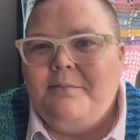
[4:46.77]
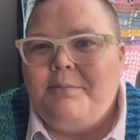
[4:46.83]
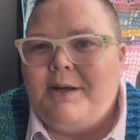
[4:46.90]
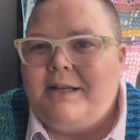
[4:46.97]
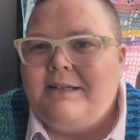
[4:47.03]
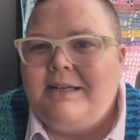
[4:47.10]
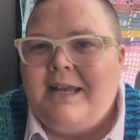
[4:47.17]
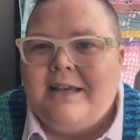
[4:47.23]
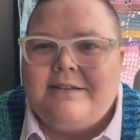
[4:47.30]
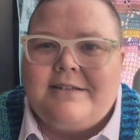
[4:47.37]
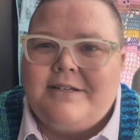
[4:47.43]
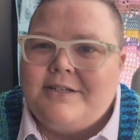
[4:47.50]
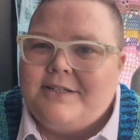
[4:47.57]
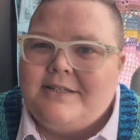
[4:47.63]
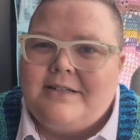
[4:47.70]
But yes,
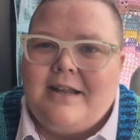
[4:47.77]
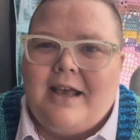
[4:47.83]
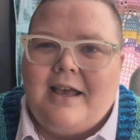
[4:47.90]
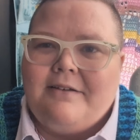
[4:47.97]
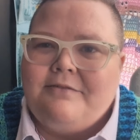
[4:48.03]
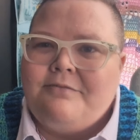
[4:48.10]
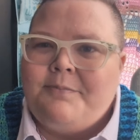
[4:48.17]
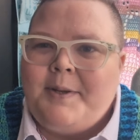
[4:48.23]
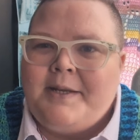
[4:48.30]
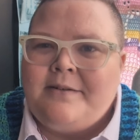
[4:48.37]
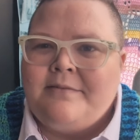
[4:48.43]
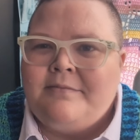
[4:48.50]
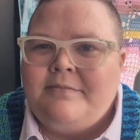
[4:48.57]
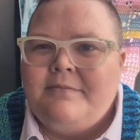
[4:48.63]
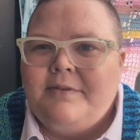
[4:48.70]
just I've
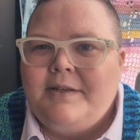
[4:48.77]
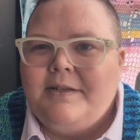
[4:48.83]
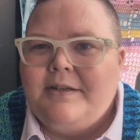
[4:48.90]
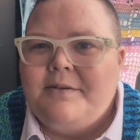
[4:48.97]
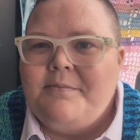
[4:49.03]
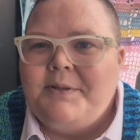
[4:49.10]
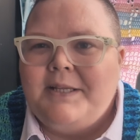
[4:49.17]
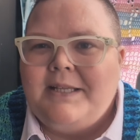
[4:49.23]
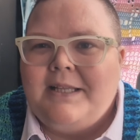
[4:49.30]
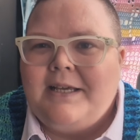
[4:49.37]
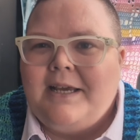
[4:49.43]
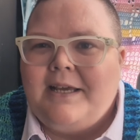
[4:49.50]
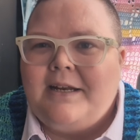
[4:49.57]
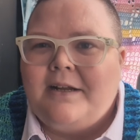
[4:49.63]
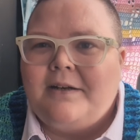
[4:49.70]
been
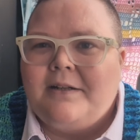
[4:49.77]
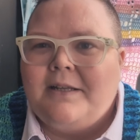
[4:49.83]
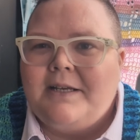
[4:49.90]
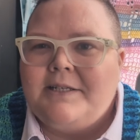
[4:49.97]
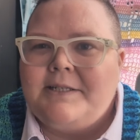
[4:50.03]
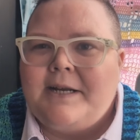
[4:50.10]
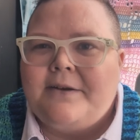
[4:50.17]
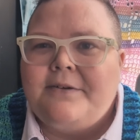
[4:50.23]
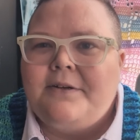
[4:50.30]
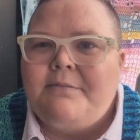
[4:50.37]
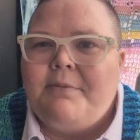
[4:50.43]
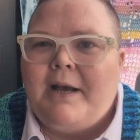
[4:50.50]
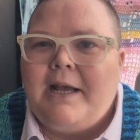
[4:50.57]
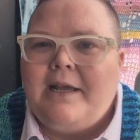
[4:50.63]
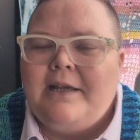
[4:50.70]
completely and utterly astounded
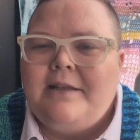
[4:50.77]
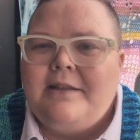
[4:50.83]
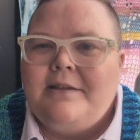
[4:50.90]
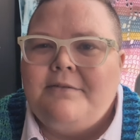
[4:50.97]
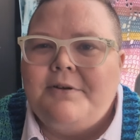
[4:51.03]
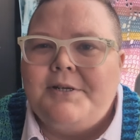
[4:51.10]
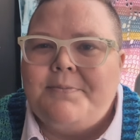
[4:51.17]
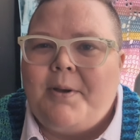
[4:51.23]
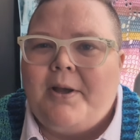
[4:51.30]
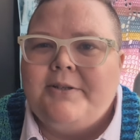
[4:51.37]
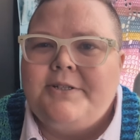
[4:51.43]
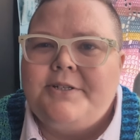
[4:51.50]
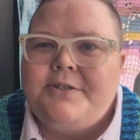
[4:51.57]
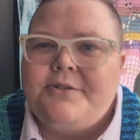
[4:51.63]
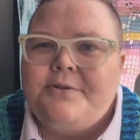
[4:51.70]
by the
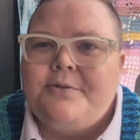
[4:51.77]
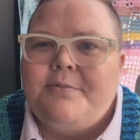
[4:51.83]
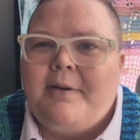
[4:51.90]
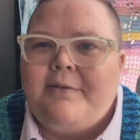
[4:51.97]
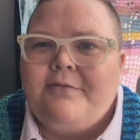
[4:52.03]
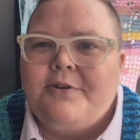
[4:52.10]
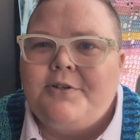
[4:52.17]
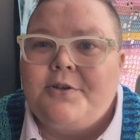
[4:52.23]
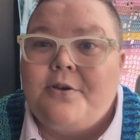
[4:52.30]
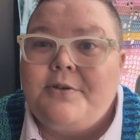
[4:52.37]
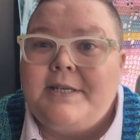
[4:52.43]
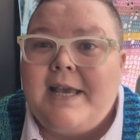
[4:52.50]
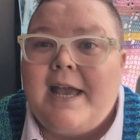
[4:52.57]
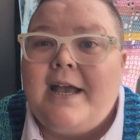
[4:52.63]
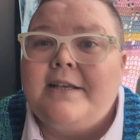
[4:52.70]
response to my first
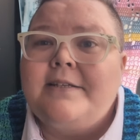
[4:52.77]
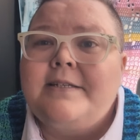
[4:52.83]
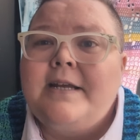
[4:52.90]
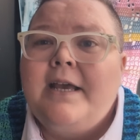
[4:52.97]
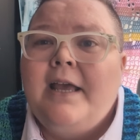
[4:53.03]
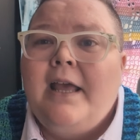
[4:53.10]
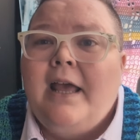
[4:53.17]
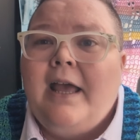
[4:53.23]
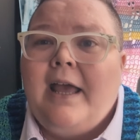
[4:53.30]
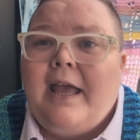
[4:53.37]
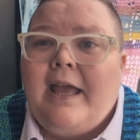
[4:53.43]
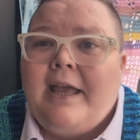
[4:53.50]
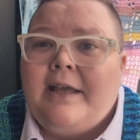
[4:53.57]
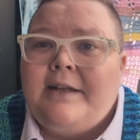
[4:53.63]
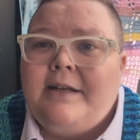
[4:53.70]
CozyCast,
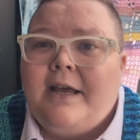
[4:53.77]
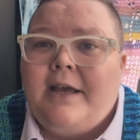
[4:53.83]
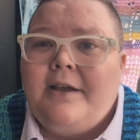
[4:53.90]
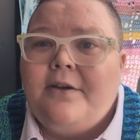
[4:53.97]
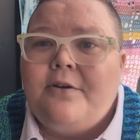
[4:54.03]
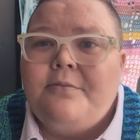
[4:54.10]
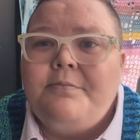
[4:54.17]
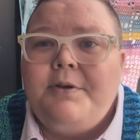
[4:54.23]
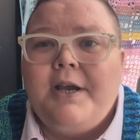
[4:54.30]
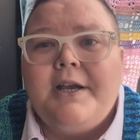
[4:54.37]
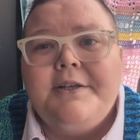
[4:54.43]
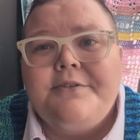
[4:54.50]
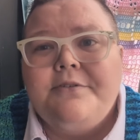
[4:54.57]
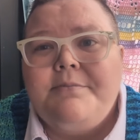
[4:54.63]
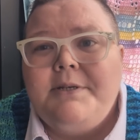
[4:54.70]
and I hope you
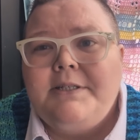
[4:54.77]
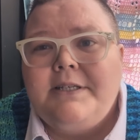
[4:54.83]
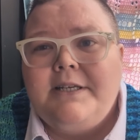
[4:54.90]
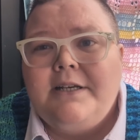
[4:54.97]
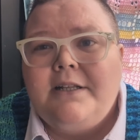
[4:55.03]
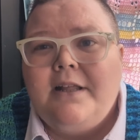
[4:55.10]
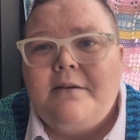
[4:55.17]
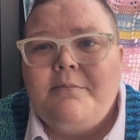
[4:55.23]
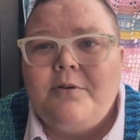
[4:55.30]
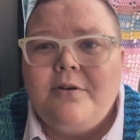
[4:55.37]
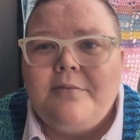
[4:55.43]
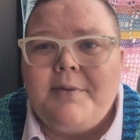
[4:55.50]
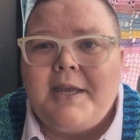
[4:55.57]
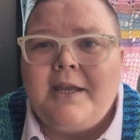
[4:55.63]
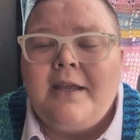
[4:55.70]
guys will be seeing a lot
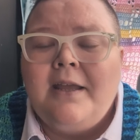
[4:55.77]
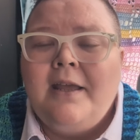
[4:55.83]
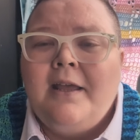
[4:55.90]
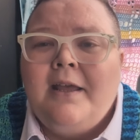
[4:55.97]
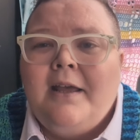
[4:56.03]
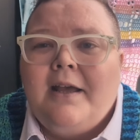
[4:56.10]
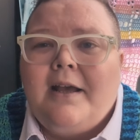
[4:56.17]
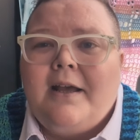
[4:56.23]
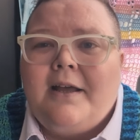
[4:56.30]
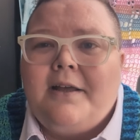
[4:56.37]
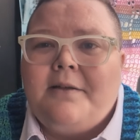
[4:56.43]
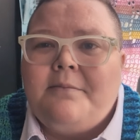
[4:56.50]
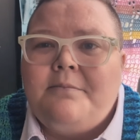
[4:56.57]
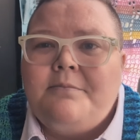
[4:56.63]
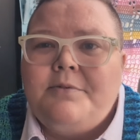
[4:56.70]
more of me.
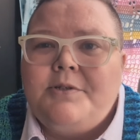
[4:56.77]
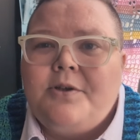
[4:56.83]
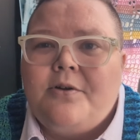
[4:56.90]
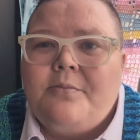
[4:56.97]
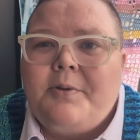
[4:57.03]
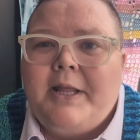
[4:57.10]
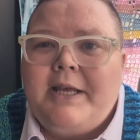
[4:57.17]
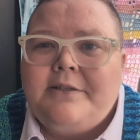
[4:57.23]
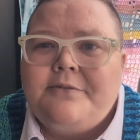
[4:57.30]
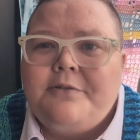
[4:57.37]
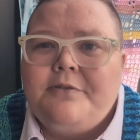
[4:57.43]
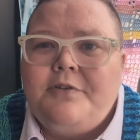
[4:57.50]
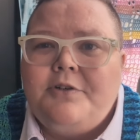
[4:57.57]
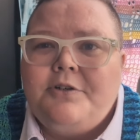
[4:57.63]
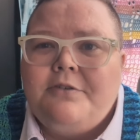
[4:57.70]
So plans
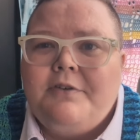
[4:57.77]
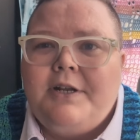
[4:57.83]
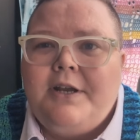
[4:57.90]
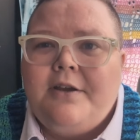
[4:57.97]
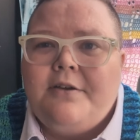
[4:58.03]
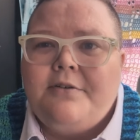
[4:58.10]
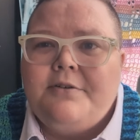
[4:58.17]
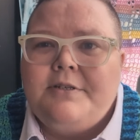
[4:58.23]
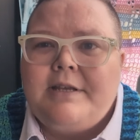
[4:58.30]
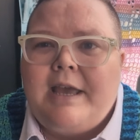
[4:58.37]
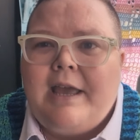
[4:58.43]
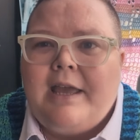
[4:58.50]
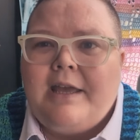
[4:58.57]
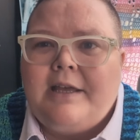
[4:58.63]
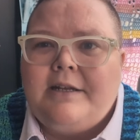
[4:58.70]
for future videos
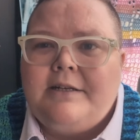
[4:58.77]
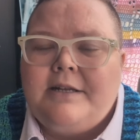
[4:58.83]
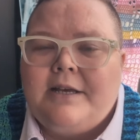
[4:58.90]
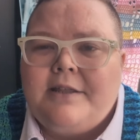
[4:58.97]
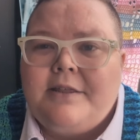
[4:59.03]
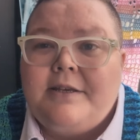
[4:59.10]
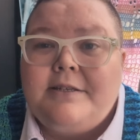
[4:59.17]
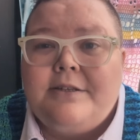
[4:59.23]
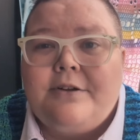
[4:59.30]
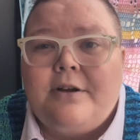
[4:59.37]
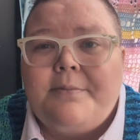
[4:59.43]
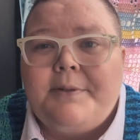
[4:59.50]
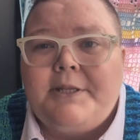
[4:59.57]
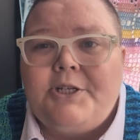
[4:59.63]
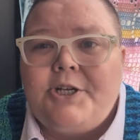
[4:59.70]
and things that are
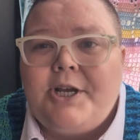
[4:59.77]
up on the